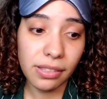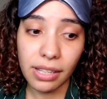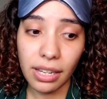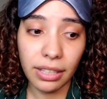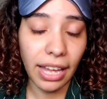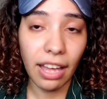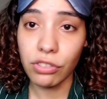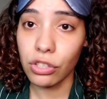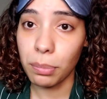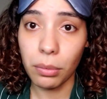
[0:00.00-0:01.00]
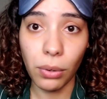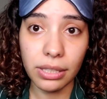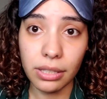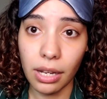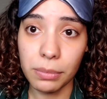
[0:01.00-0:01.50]
sick, they have just
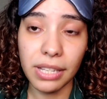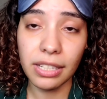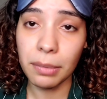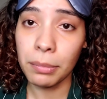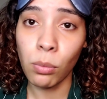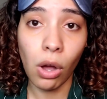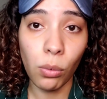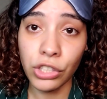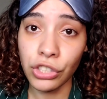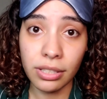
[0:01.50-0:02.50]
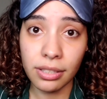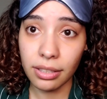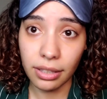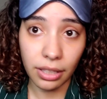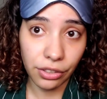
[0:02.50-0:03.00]
been sending me well wishes
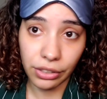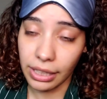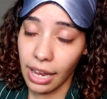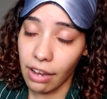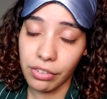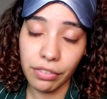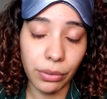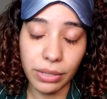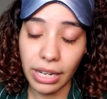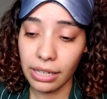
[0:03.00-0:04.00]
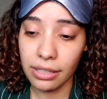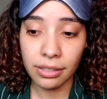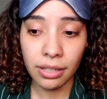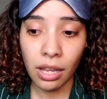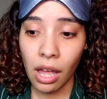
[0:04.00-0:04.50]
literally every few
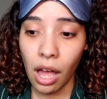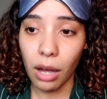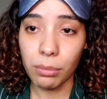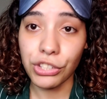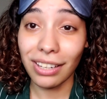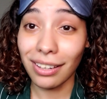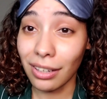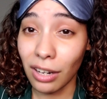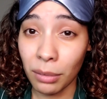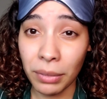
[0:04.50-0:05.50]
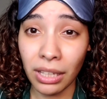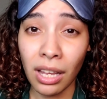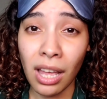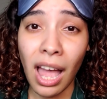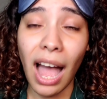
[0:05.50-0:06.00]
days, checking in on me.
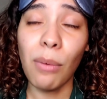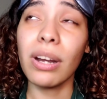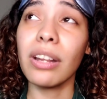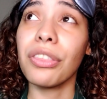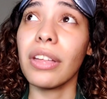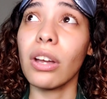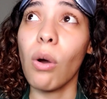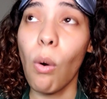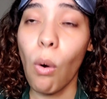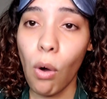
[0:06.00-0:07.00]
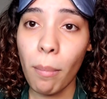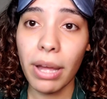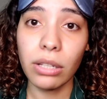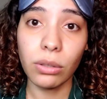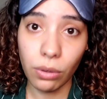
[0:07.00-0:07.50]
I want to thank all
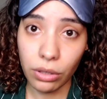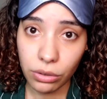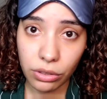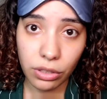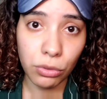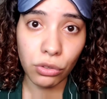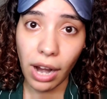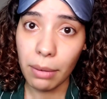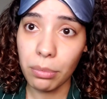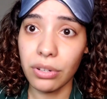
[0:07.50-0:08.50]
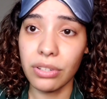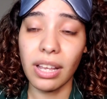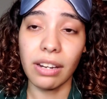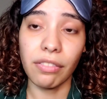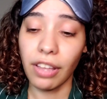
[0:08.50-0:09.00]
my loyal subscribers
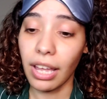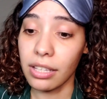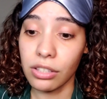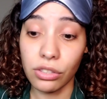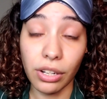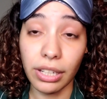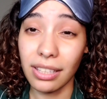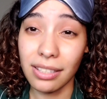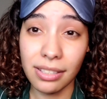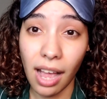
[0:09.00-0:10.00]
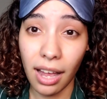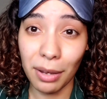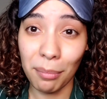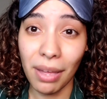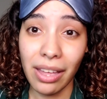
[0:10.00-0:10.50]
and fans during this
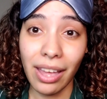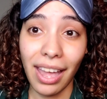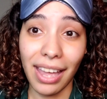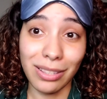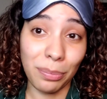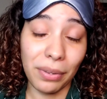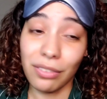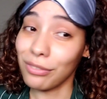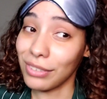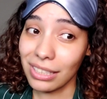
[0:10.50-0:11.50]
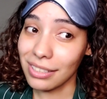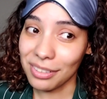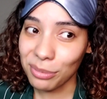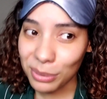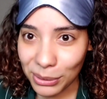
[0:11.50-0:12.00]
time. It's been really
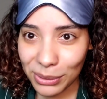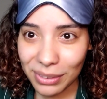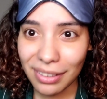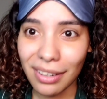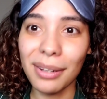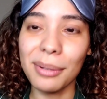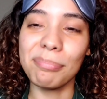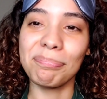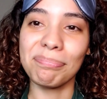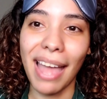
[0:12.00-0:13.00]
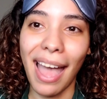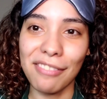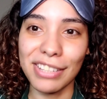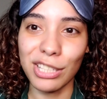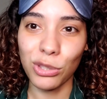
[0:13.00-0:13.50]
difficult
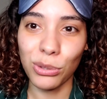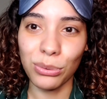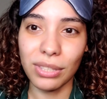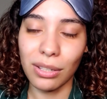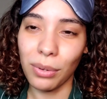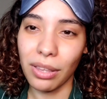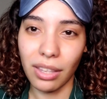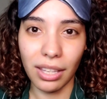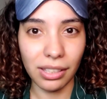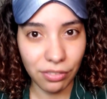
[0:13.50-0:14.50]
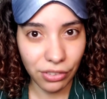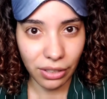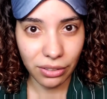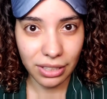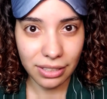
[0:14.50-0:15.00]
having to deal with a liver
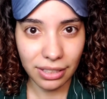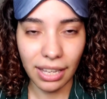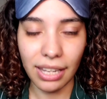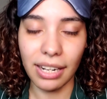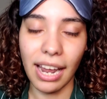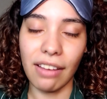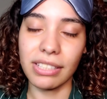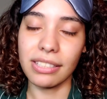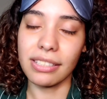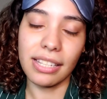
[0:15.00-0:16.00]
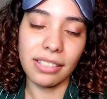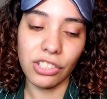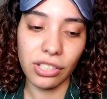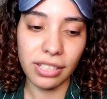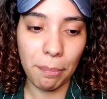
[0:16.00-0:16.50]
illness again and having to take
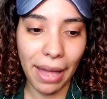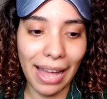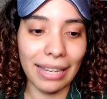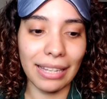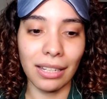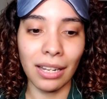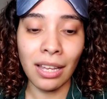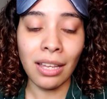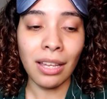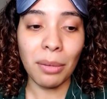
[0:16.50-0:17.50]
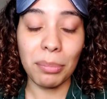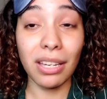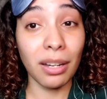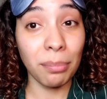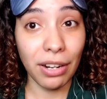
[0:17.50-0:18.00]
such a step back and
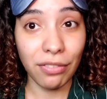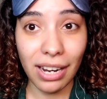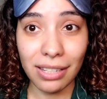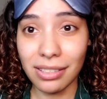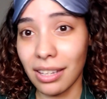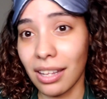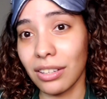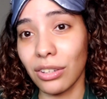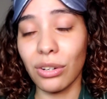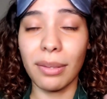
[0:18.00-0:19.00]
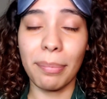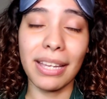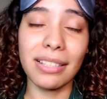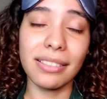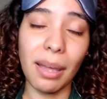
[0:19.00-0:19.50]
being on bed rest, and then, you know, the
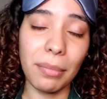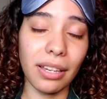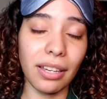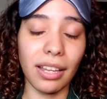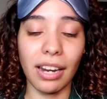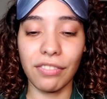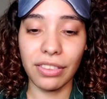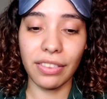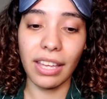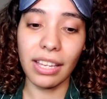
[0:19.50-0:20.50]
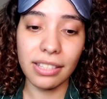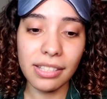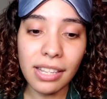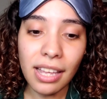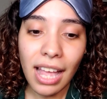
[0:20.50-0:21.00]
pandemic and everything. It's